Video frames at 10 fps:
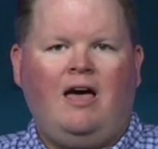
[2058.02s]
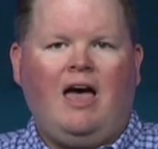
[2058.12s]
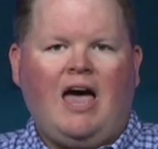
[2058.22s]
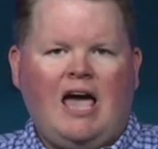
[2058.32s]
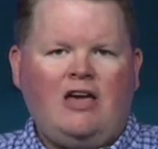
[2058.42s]

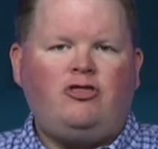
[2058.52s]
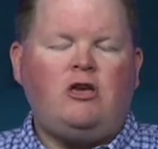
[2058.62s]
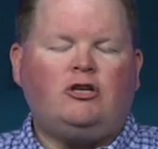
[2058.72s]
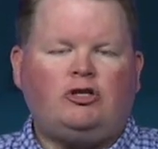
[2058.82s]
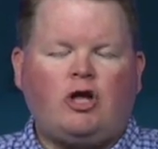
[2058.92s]

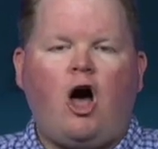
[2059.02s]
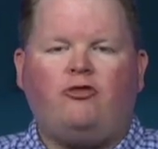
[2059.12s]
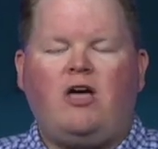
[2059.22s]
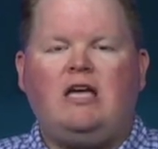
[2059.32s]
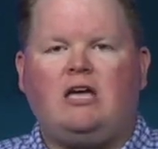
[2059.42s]
Atheists
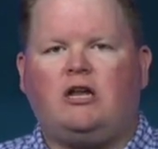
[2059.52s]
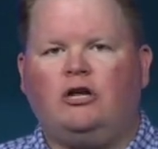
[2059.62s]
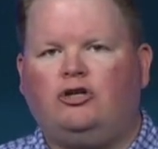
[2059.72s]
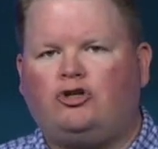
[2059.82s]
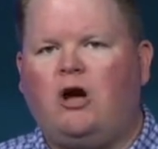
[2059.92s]
thought they could
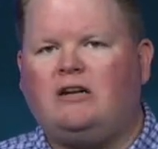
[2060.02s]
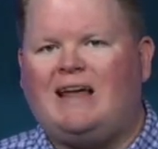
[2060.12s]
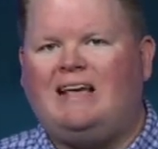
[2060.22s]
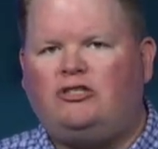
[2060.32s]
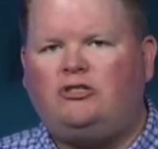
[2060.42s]
construct
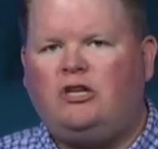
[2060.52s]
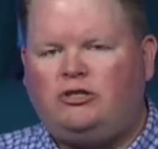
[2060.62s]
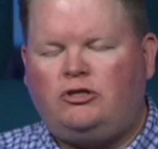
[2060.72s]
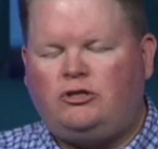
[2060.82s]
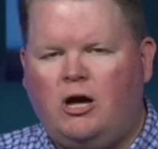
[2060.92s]
a
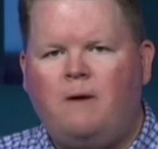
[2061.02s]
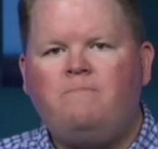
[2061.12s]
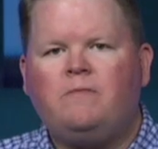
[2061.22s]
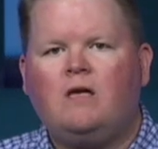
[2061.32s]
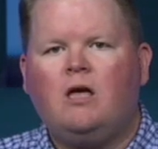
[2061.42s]

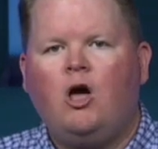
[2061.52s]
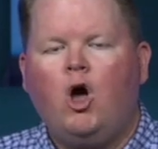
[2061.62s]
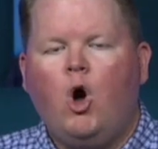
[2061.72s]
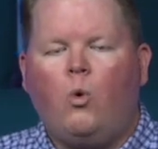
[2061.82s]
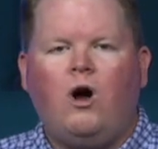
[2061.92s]
system
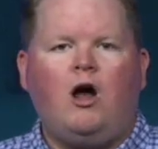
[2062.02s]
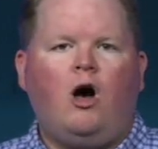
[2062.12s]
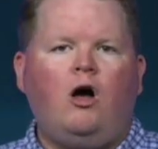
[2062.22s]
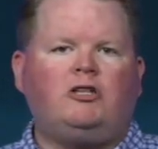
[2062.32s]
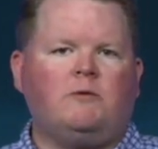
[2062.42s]
where
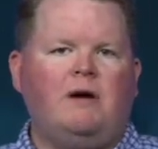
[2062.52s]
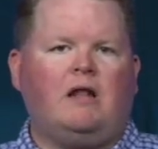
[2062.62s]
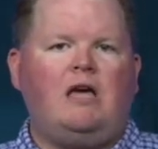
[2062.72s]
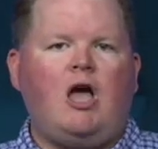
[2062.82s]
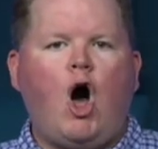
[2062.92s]

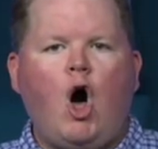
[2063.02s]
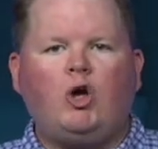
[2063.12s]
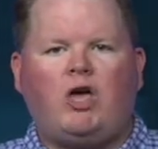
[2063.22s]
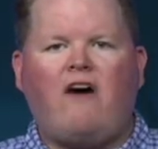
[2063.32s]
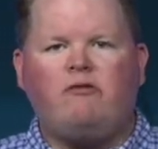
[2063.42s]
ultimately
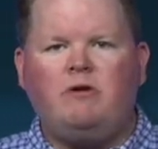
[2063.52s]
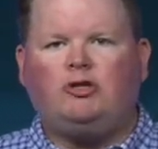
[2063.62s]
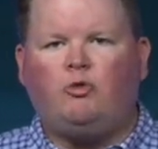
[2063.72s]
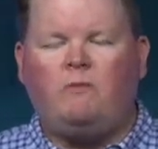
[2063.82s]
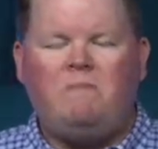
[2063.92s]
all
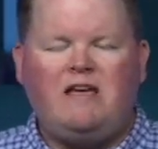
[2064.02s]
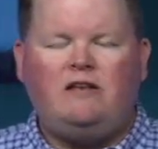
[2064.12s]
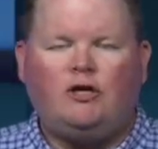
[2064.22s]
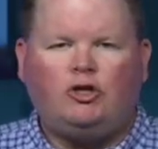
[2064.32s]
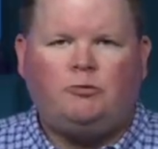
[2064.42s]
governments would be
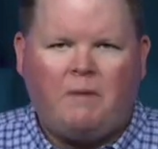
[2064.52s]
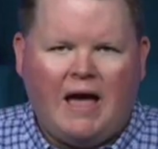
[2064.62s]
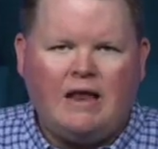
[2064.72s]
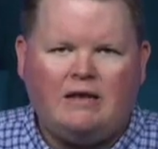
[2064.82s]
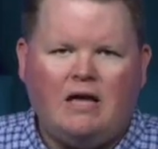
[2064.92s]

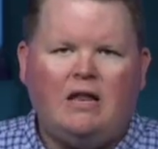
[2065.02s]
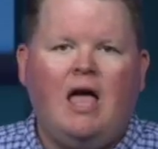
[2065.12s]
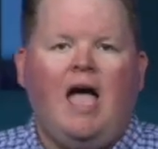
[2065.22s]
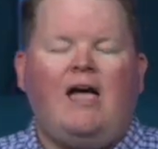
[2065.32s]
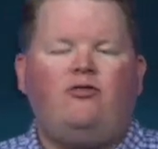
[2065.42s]
disbanded,
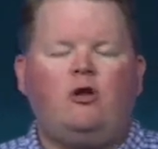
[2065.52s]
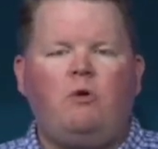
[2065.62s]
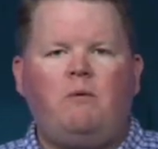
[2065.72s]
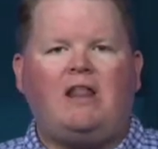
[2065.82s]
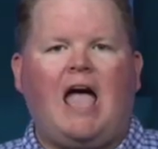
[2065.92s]
and then
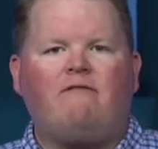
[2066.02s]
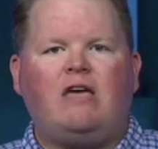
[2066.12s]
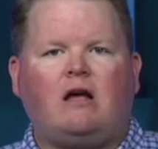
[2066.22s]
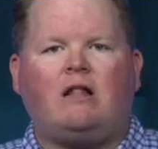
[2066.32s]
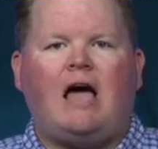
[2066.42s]
we would have
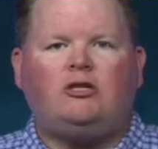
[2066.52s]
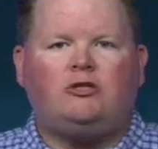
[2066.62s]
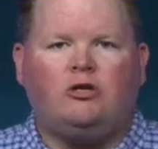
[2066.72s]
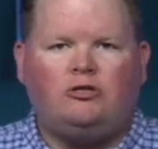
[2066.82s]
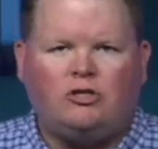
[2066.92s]
a
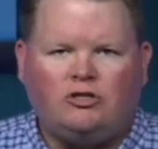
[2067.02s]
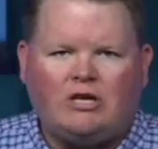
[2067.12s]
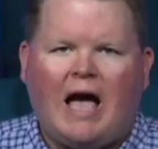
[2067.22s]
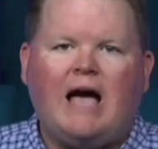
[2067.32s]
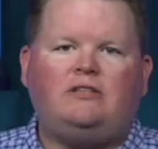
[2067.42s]
classless
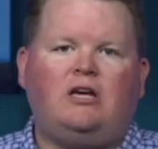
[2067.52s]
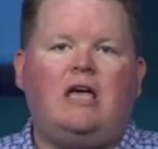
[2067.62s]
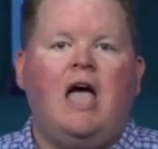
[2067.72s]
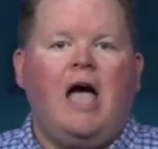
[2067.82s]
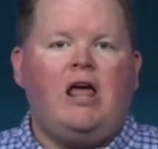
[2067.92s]

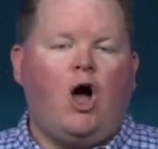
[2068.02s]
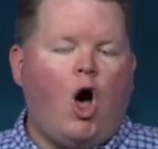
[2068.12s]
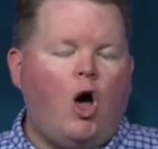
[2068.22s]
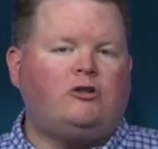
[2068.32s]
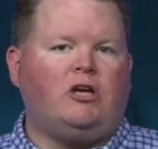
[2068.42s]
society, and
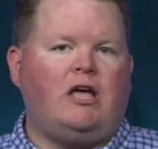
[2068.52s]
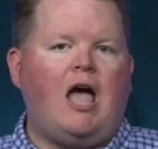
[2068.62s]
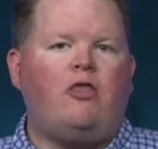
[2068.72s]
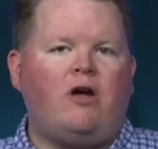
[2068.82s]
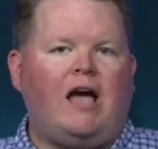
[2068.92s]
all
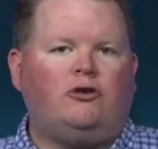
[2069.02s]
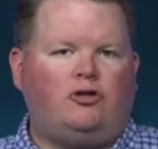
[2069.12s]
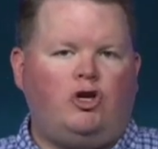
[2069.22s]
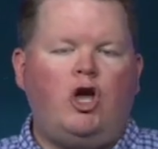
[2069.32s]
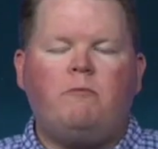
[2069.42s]
together as
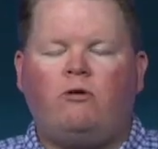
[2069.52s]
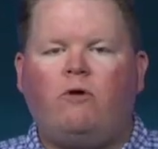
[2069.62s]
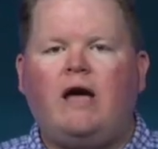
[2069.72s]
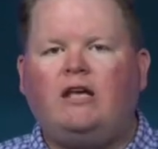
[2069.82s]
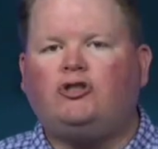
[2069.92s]
the human
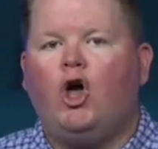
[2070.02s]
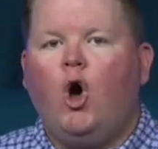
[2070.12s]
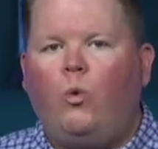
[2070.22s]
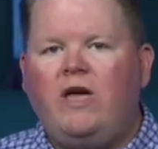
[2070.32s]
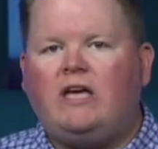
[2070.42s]
race,
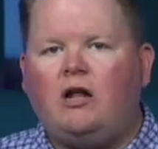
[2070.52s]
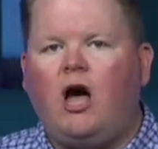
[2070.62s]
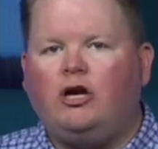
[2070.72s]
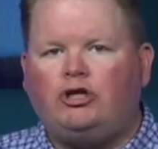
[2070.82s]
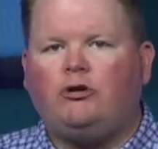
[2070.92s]
we could
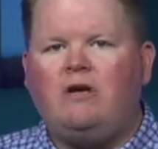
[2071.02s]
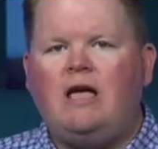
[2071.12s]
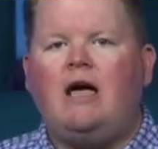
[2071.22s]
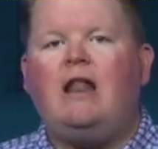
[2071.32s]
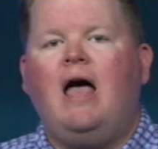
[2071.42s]
usher
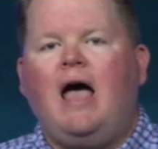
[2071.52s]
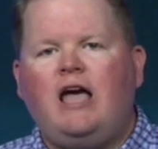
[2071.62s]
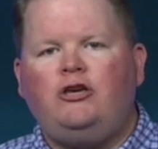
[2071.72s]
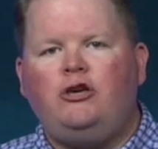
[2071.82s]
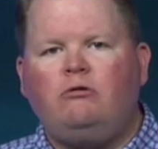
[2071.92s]
in
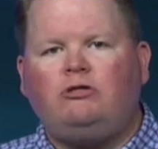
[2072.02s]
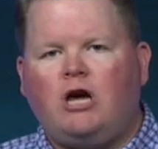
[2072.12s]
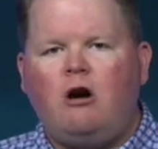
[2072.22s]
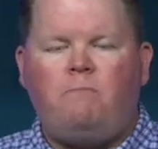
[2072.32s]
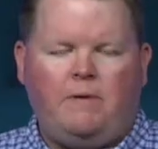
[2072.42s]
a
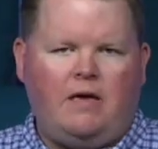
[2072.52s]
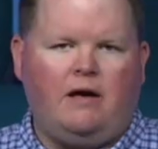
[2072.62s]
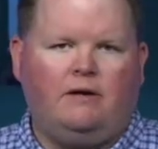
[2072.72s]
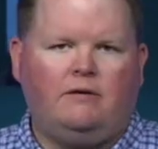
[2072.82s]
utopia.